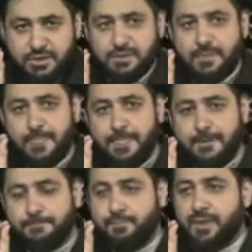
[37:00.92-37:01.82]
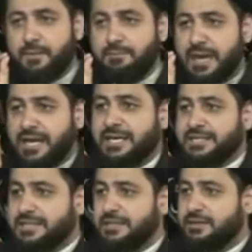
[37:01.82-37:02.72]
to make
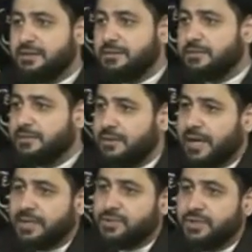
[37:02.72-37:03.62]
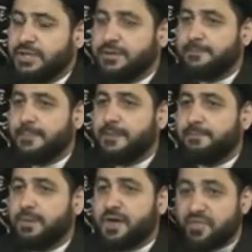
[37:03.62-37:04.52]
it actually
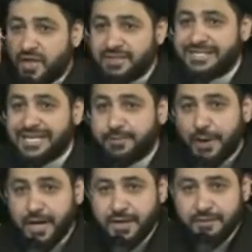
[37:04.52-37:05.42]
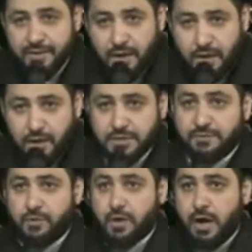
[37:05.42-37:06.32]
authentic by even ayat of
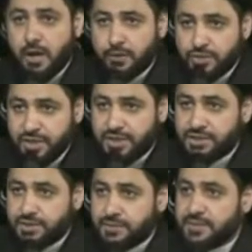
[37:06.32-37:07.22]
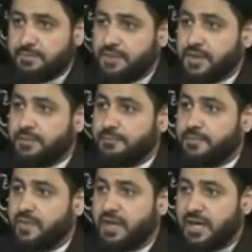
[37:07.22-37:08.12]
Quran or tradition or something.
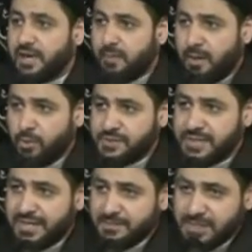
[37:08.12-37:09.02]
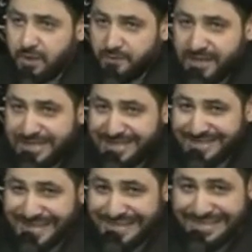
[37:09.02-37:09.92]
Imam Hussein himself, he
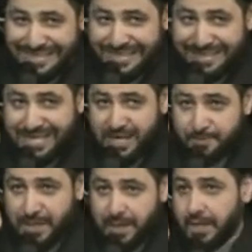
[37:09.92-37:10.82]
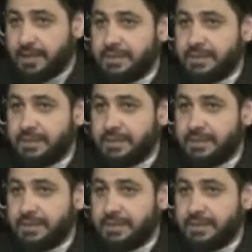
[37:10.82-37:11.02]
said in Karbala.